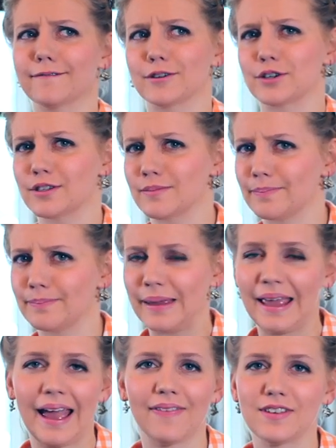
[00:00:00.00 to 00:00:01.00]
first
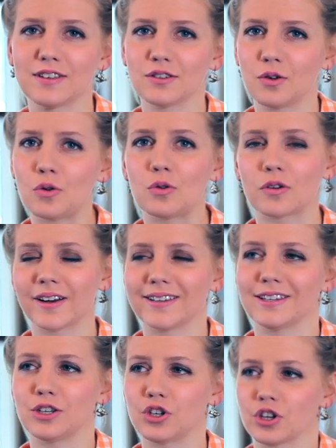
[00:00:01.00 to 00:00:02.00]
began this whole
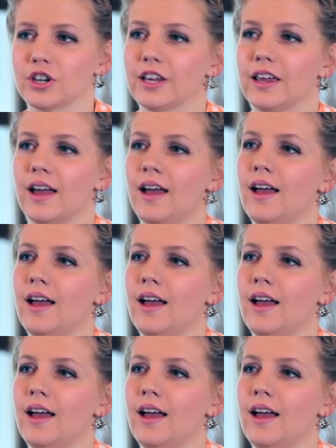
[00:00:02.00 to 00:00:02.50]
crazy journey